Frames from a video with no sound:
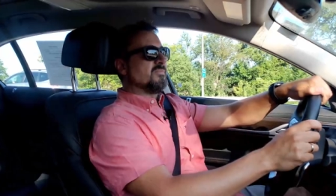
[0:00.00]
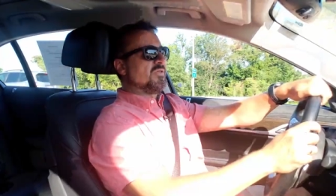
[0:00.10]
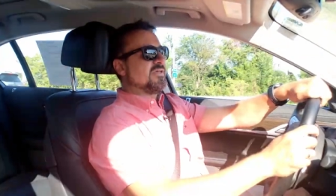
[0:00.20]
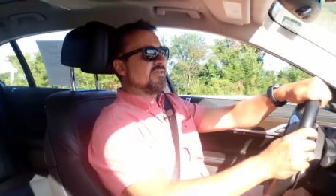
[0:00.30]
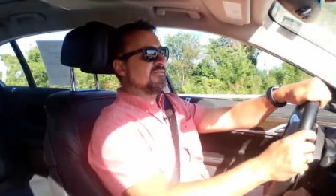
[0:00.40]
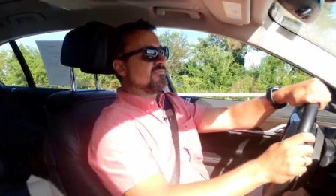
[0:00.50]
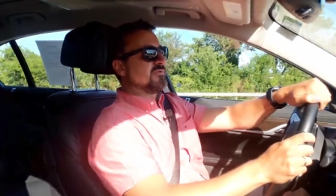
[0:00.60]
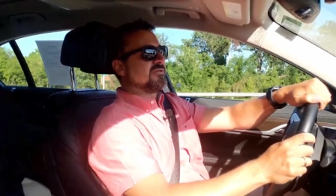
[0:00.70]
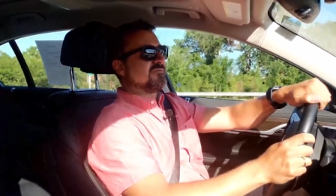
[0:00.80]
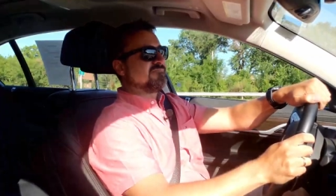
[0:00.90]
you can't
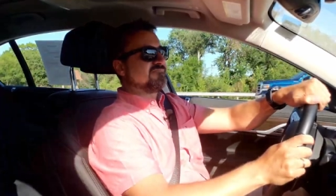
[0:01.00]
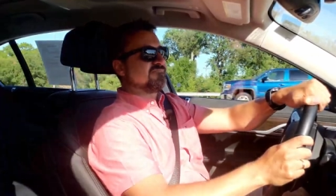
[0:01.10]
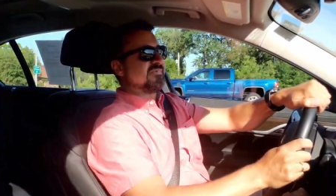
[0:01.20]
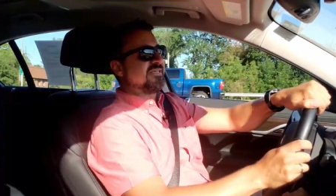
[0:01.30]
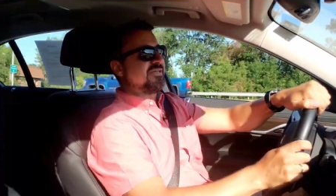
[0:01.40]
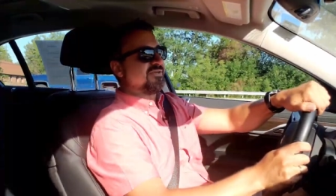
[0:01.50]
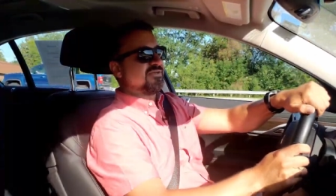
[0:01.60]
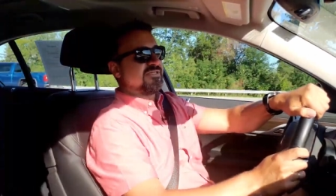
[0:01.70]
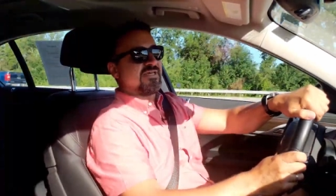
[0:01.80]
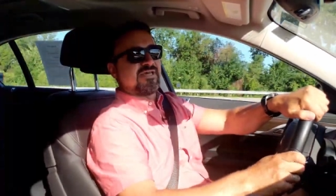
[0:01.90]
really
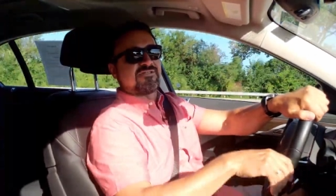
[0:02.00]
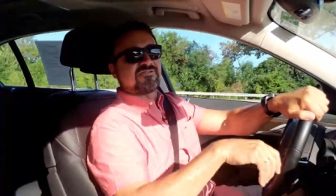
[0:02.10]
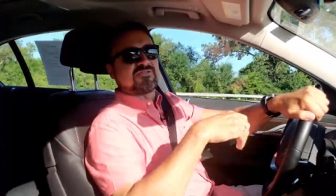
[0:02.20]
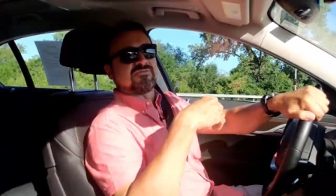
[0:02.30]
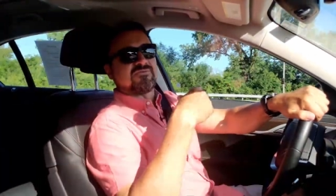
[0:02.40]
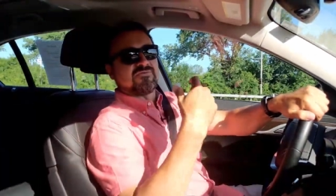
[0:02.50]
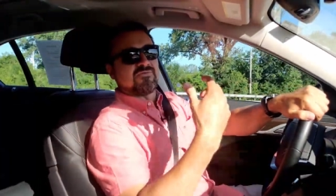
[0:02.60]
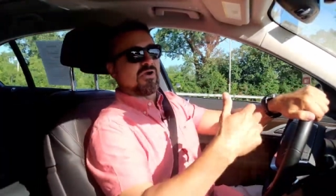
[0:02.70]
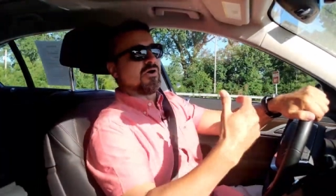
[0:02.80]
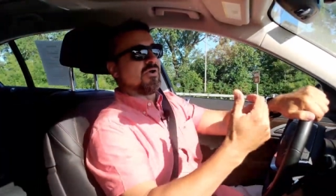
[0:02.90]
hear the engine
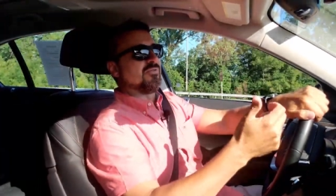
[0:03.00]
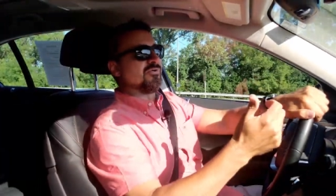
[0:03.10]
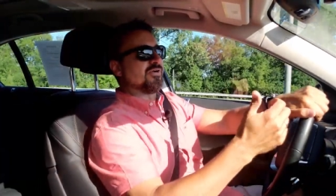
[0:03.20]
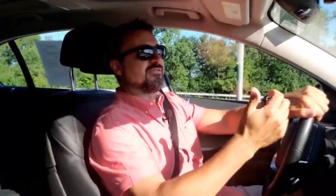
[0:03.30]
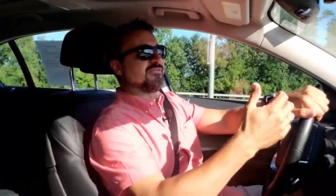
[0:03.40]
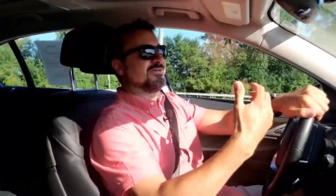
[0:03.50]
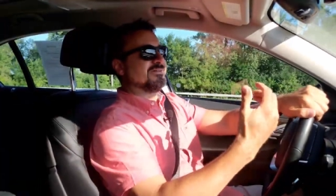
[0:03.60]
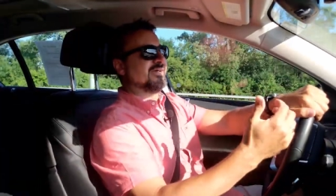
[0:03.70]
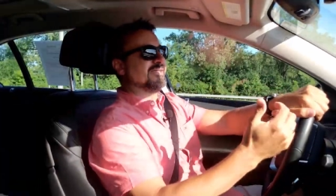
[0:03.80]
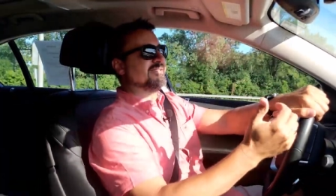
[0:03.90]
growl or anything
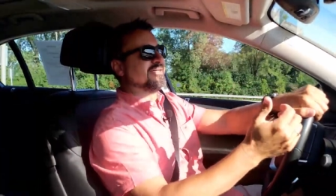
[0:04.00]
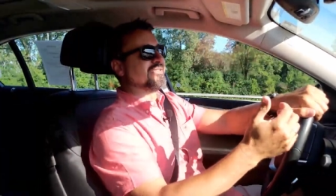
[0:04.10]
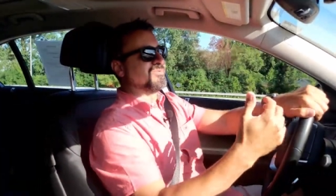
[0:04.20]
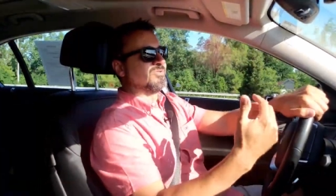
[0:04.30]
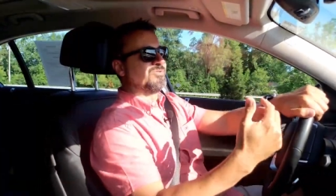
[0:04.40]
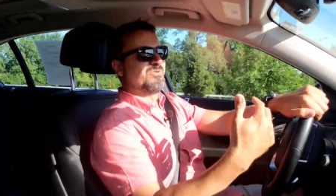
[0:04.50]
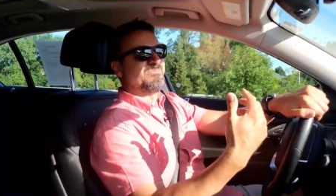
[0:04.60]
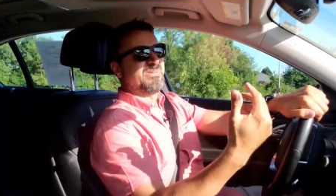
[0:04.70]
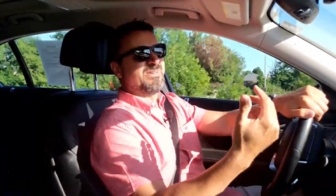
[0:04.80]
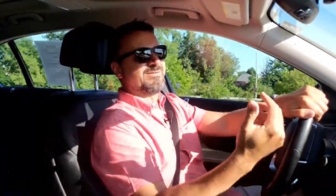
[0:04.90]
like this, which
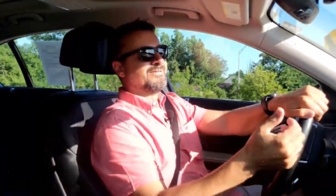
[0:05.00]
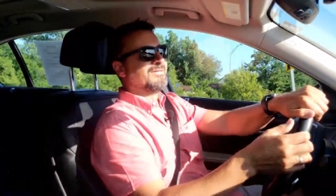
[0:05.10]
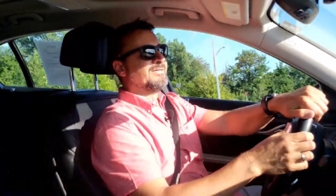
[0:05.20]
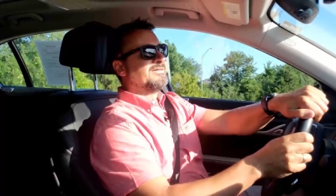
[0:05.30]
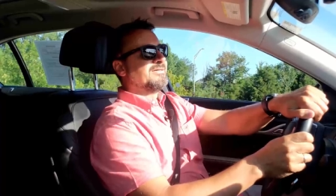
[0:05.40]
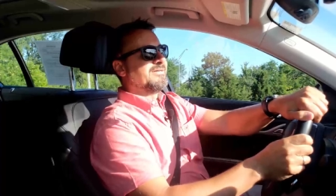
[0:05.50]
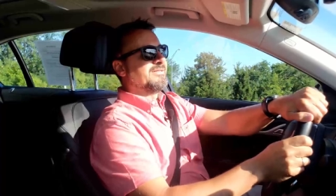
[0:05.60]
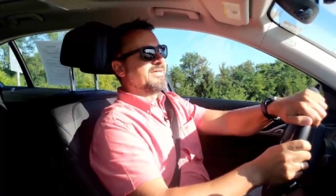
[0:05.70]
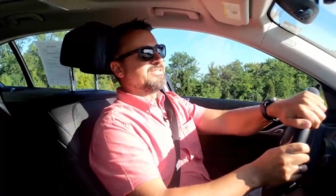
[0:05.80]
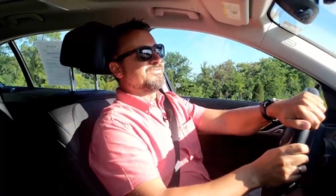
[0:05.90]
would be a a
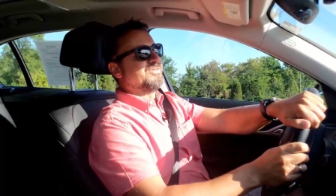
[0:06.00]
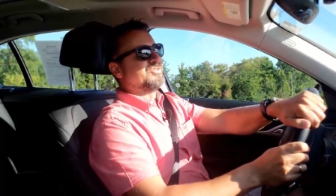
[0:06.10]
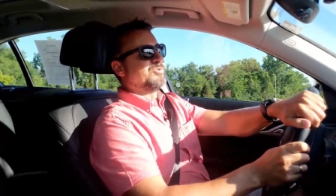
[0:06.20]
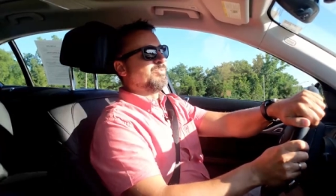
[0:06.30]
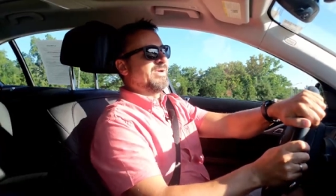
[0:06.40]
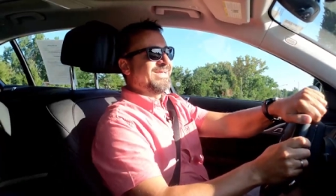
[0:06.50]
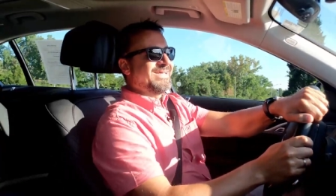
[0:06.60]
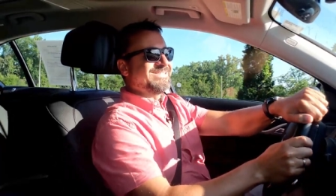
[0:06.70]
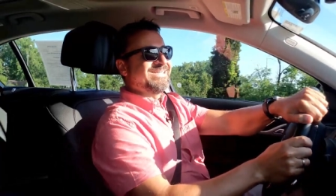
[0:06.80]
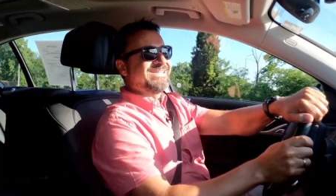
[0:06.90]
nice feature, but I
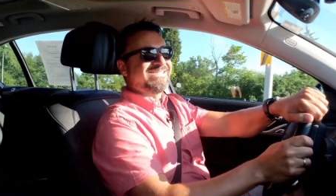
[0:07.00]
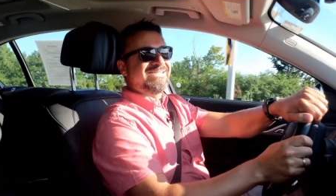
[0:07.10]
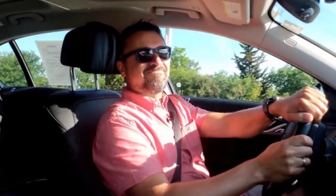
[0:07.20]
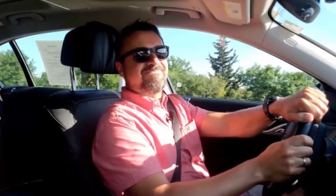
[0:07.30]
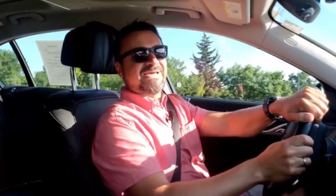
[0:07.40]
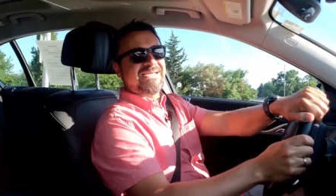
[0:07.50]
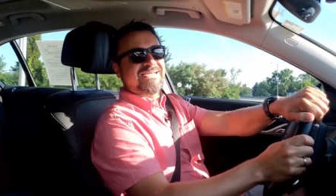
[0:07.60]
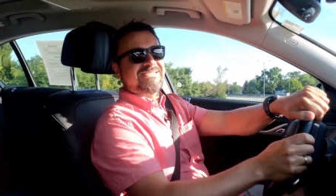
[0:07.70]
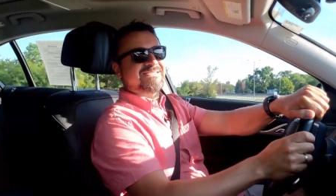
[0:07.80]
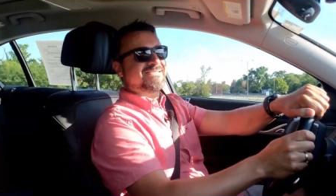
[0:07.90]
guess it is the
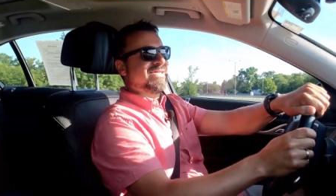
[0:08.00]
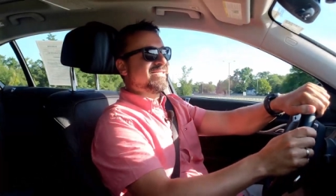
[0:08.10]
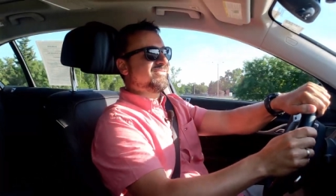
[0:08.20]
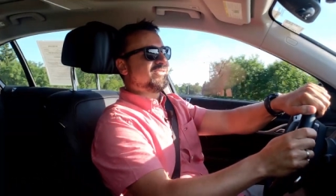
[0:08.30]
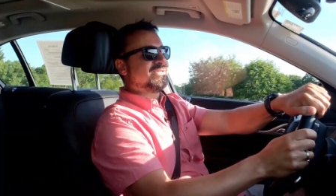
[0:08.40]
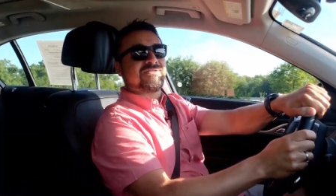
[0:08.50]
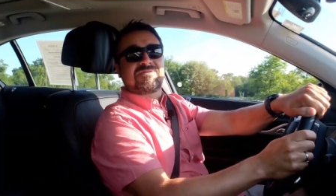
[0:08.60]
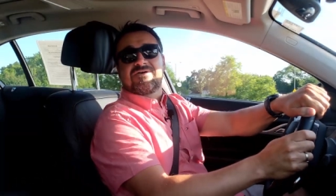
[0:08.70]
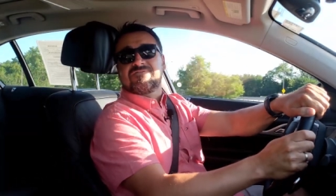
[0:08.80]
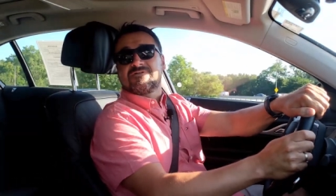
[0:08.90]
base entry
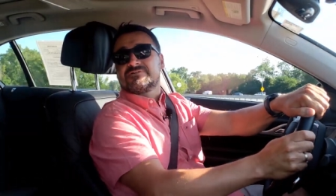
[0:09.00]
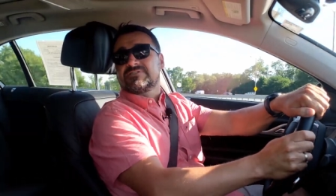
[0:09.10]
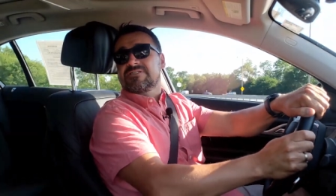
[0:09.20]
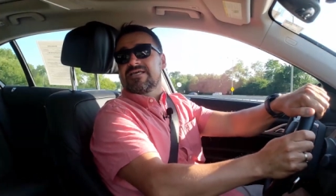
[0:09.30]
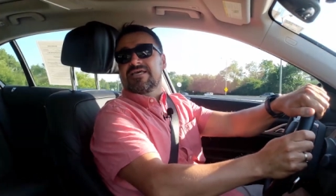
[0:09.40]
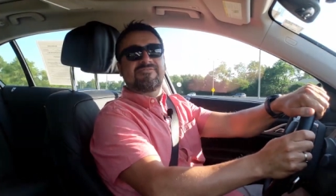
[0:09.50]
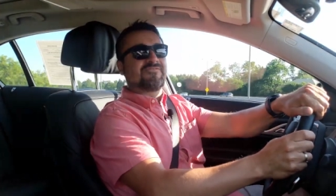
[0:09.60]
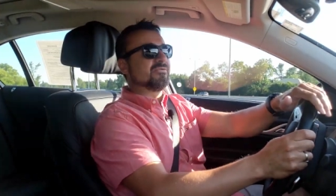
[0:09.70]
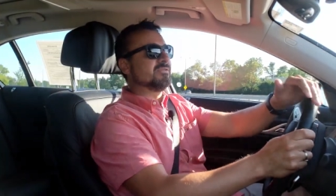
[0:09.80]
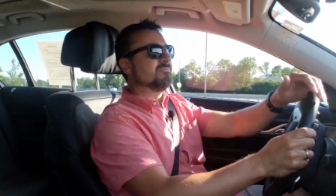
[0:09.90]
level sedan,
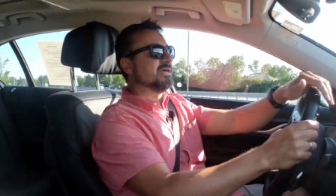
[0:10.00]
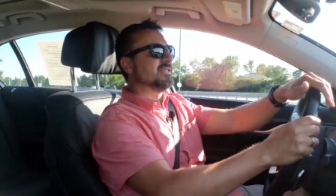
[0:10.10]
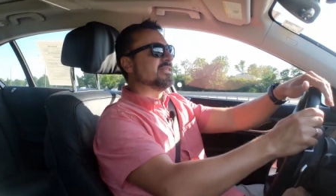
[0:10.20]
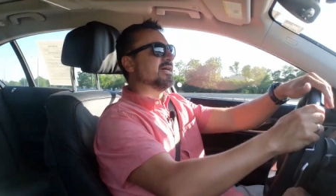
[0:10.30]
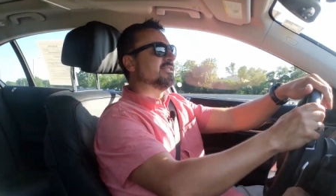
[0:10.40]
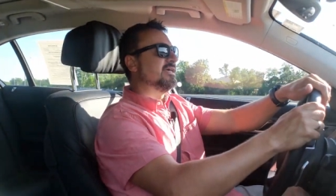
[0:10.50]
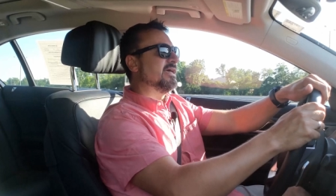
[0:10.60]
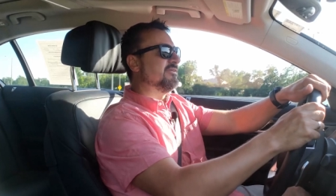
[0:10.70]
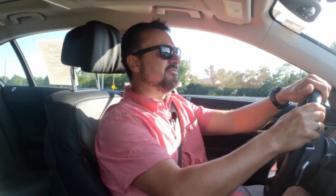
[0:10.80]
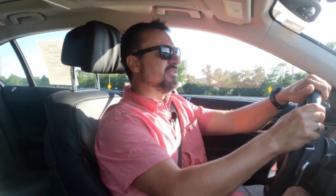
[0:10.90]
so it might not
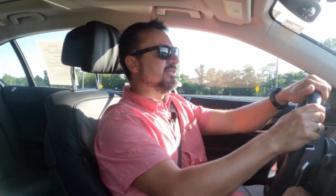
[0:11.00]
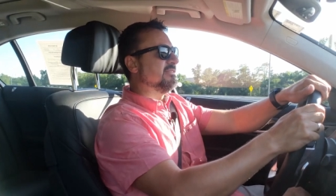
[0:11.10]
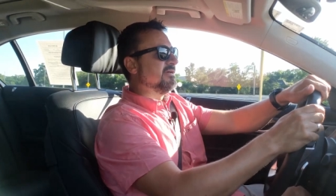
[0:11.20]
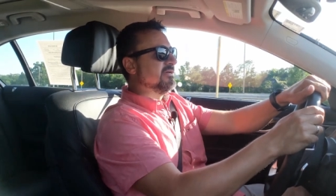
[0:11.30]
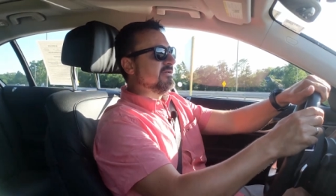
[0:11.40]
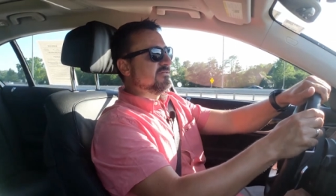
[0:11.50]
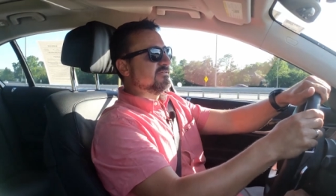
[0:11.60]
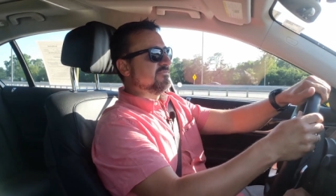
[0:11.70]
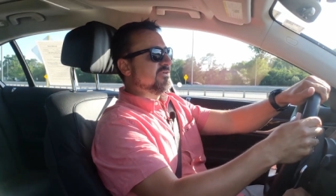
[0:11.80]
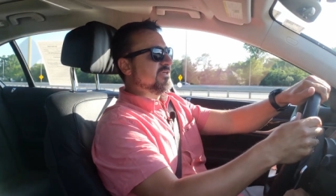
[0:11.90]
have that
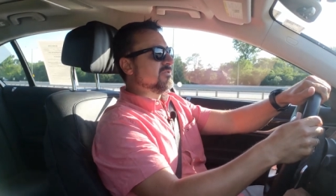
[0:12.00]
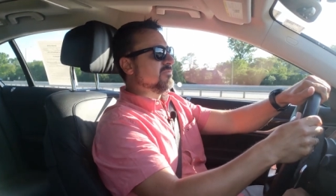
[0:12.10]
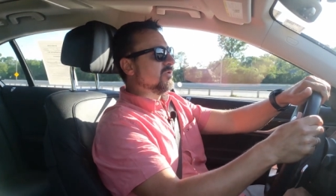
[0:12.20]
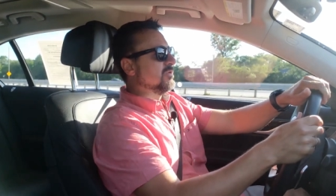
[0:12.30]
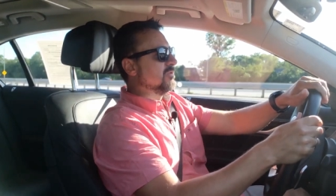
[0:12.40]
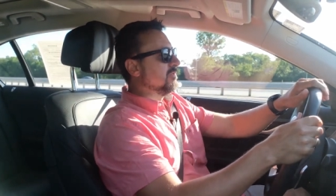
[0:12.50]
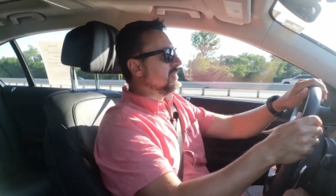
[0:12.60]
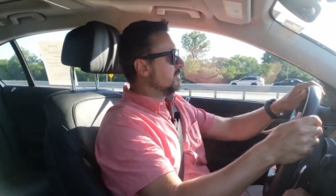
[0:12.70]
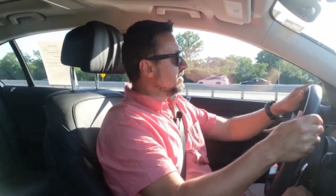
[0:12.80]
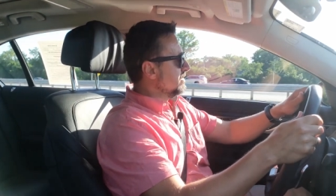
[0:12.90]
available.
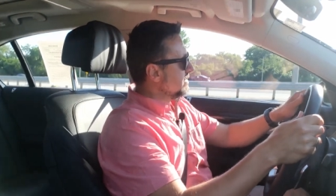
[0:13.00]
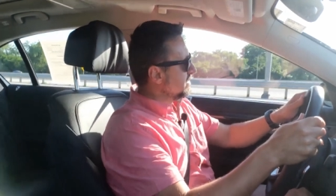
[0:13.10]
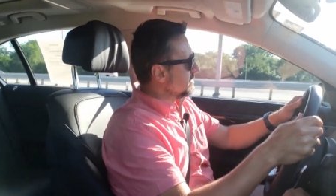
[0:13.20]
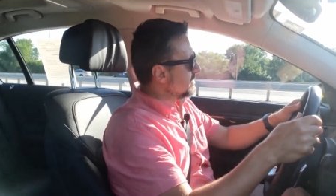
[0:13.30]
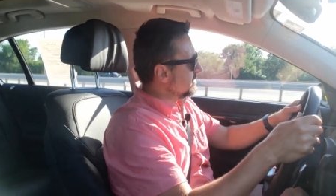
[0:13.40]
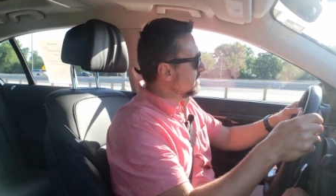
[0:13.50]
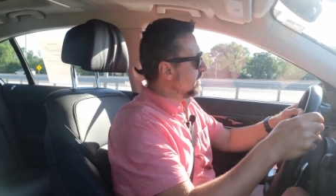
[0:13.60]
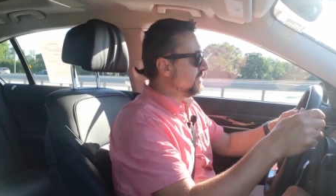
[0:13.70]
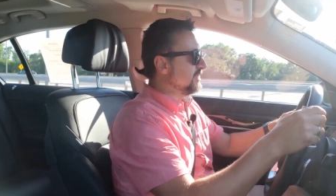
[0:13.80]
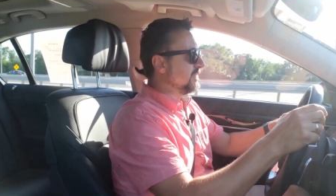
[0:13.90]

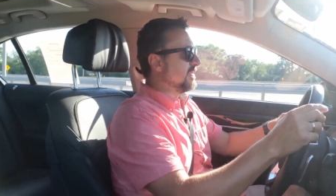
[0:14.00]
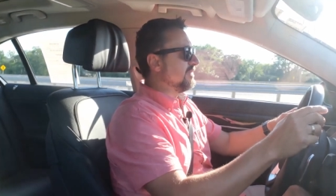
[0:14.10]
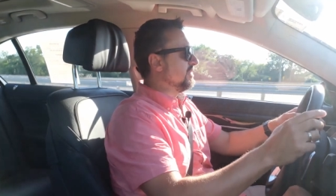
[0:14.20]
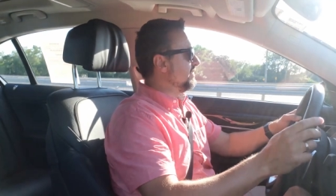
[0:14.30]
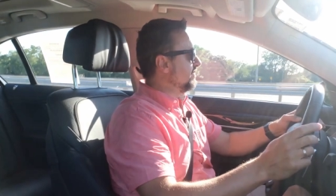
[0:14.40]
Entry level